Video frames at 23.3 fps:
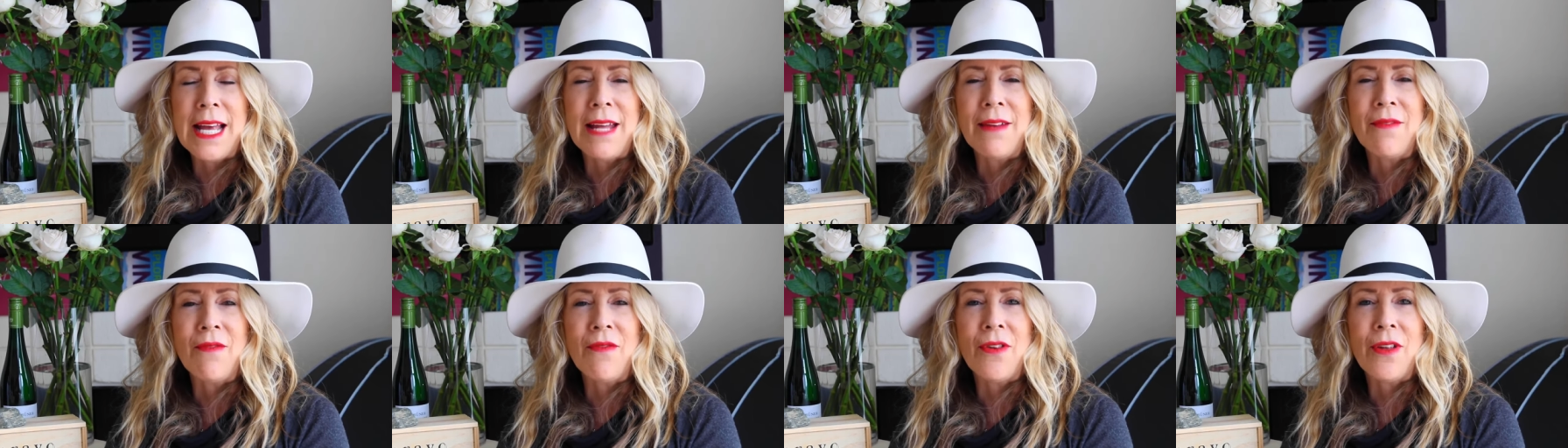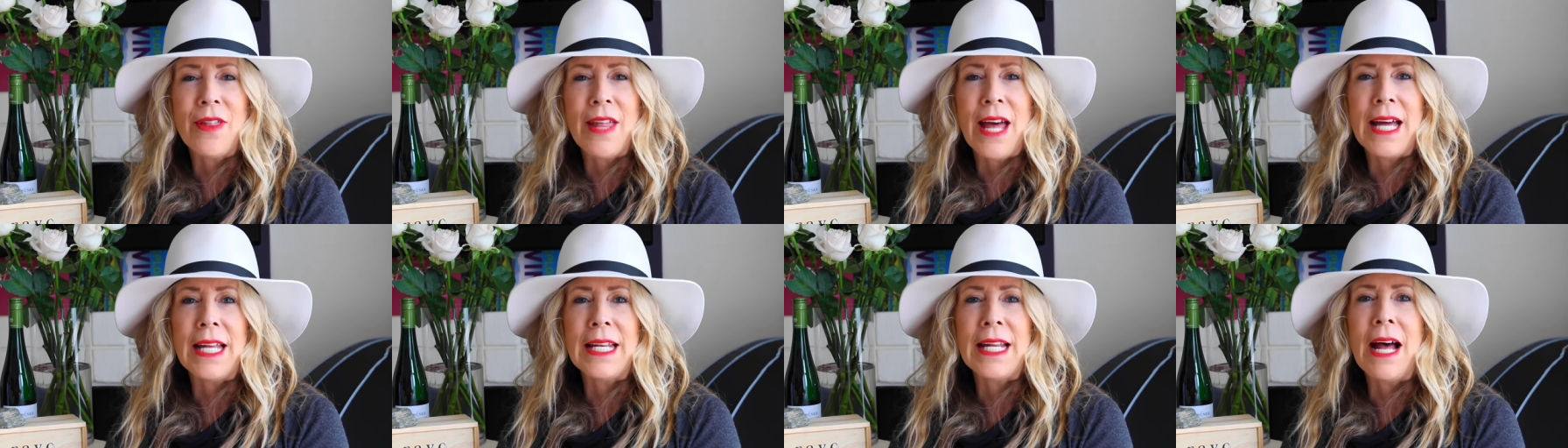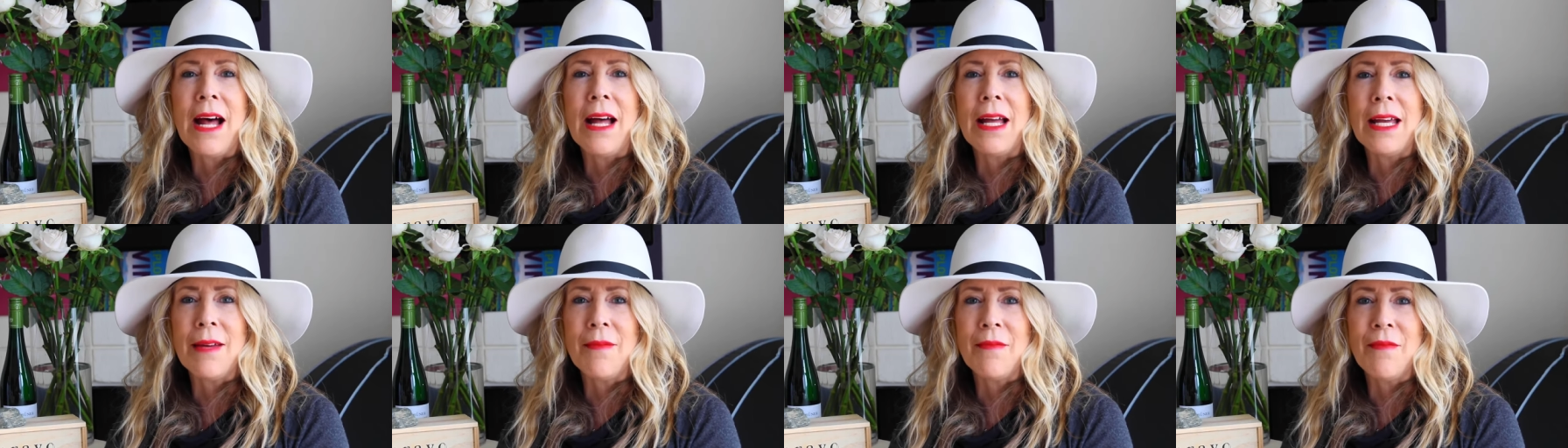and for that
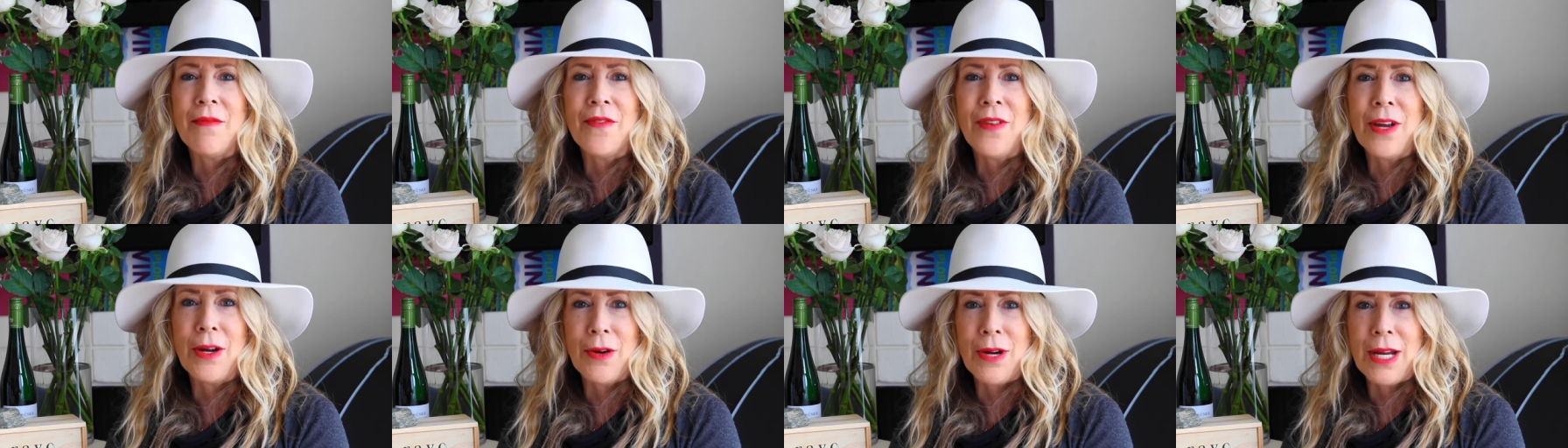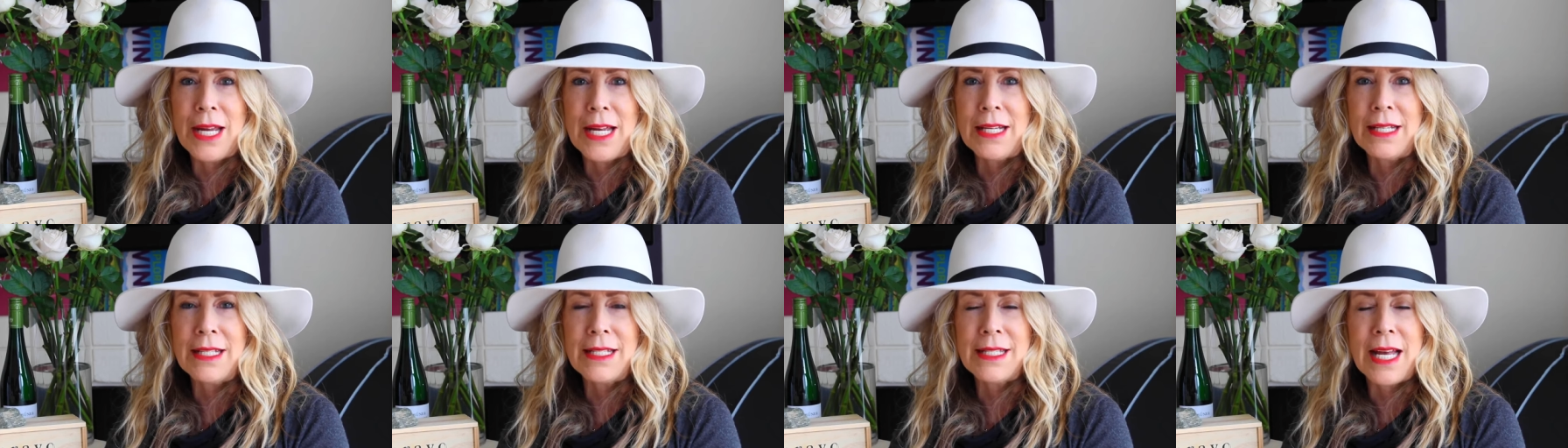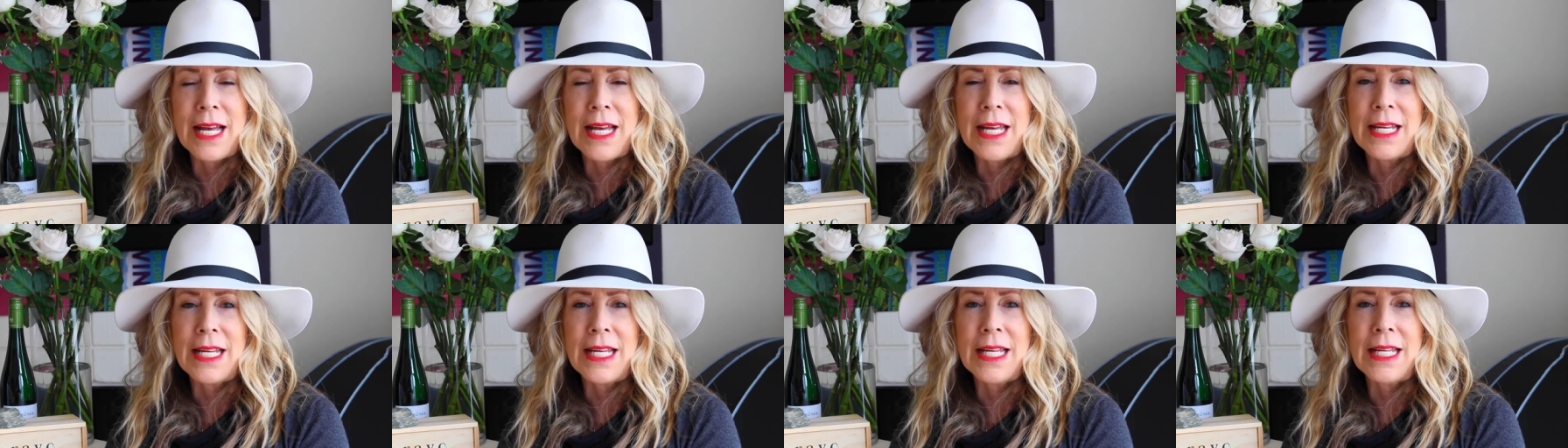I am very
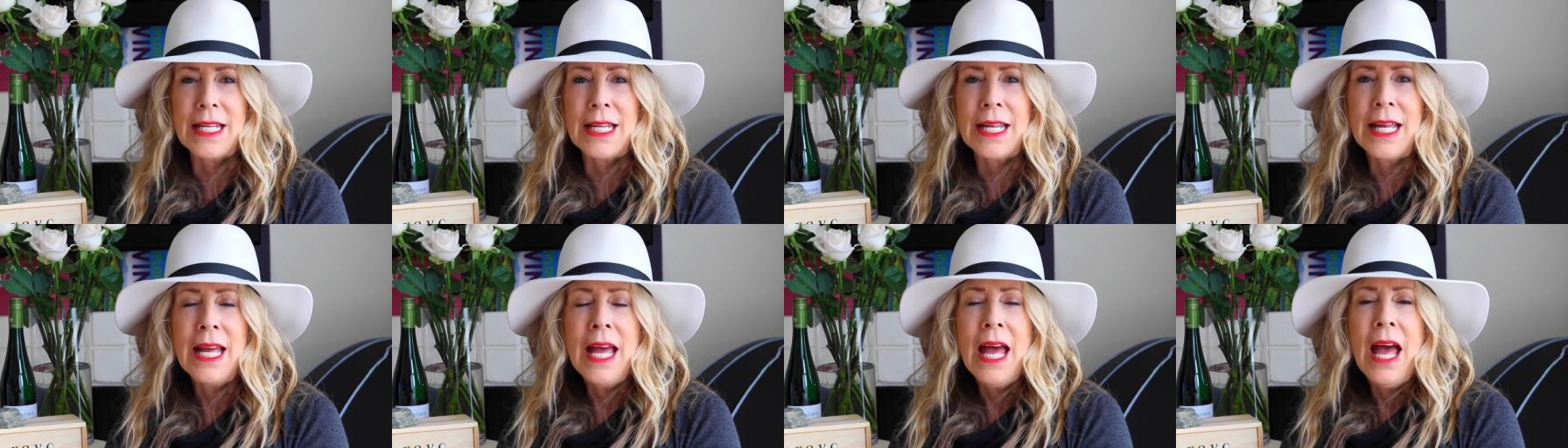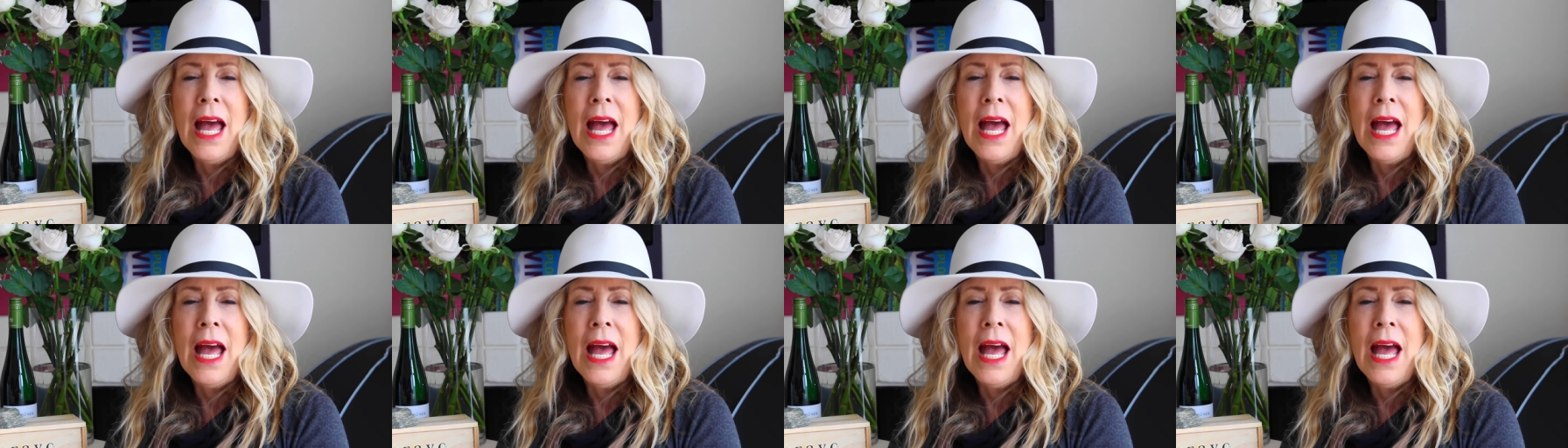excited.